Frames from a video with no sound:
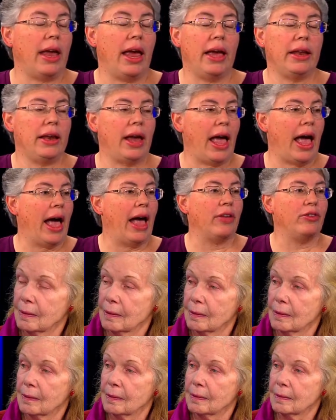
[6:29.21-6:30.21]
And it has
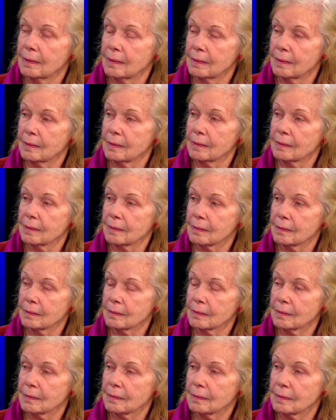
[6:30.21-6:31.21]
been
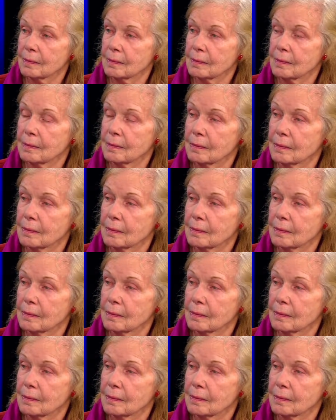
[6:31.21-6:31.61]
for